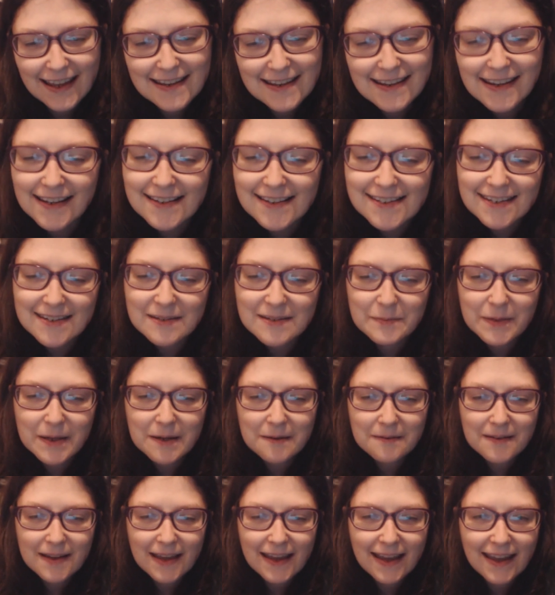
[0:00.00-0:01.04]
and Yaz to
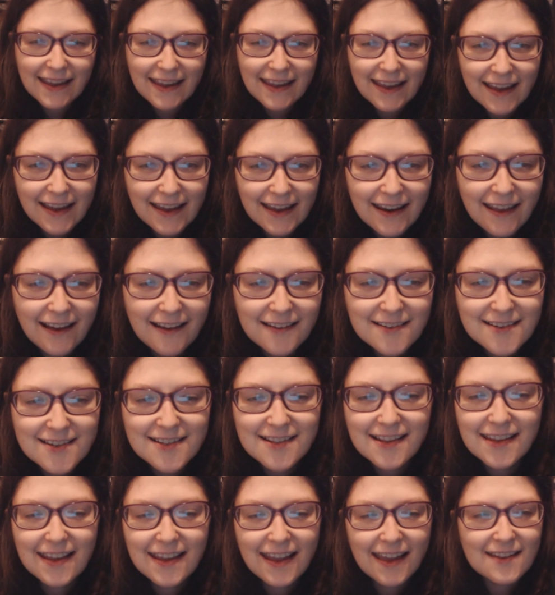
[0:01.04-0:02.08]
be okay and
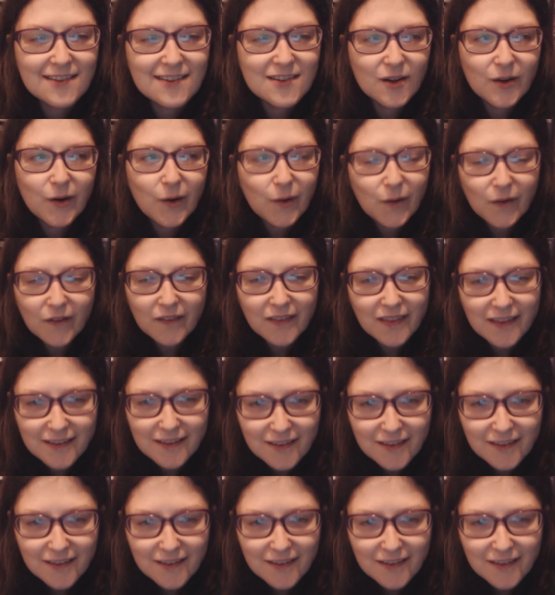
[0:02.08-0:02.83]
actually get to hug